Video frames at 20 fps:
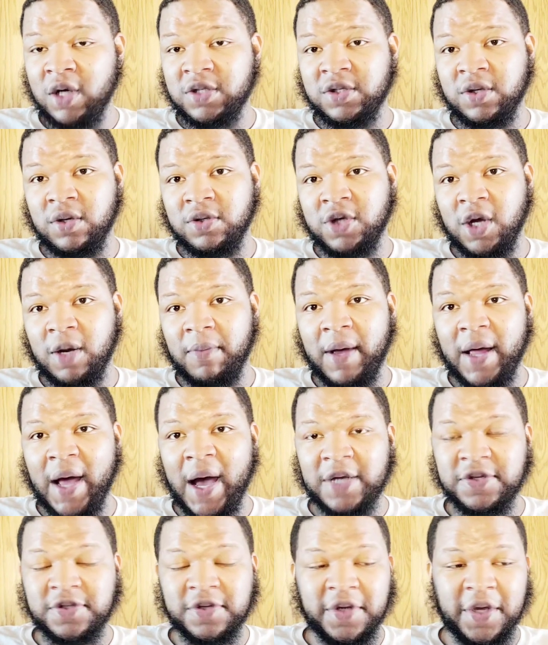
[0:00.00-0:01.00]
Also gonna talk about
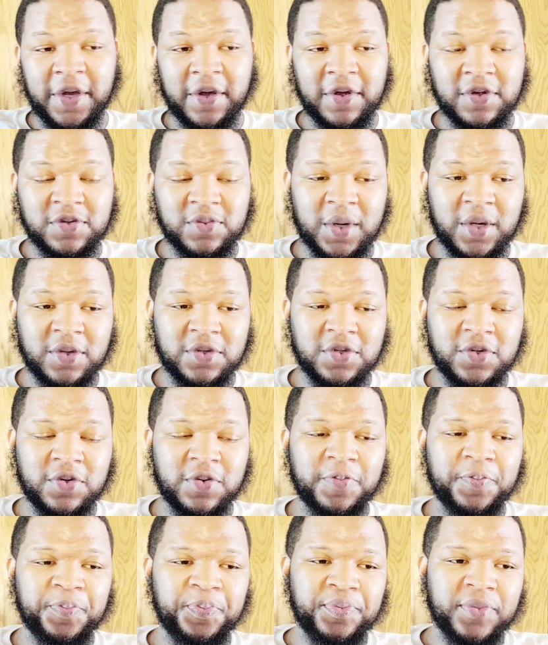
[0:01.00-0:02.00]
Oscar here as well
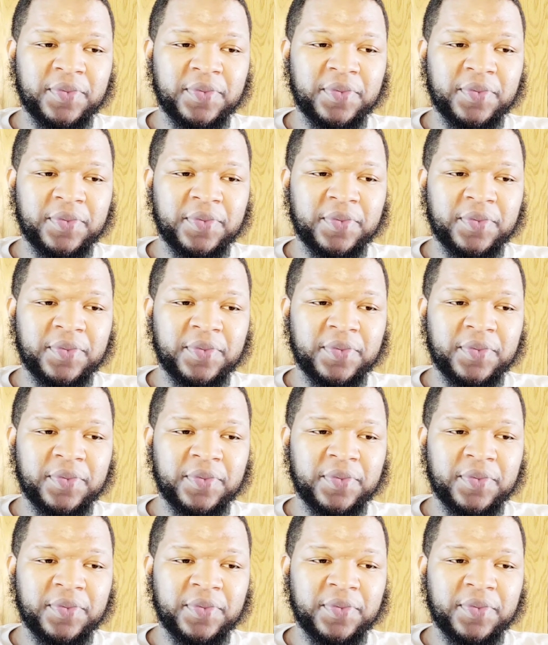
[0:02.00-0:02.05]
too.